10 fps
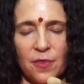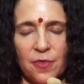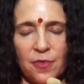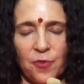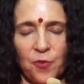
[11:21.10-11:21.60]

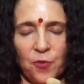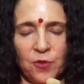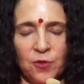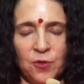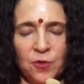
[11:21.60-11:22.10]

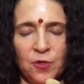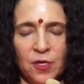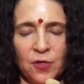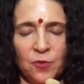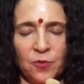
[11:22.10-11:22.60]
through
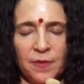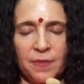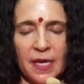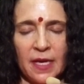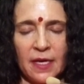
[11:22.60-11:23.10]
your rib
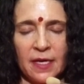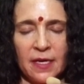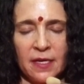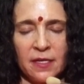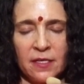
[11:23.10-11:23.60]

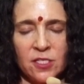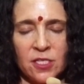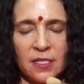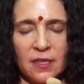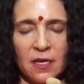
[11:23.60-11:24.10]

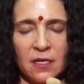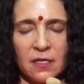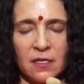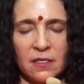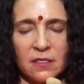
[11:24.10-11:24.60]
cage and
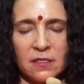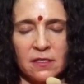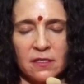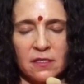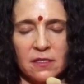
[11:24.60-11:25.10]

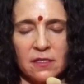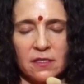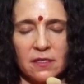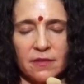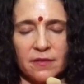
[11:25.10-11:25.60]
lungs,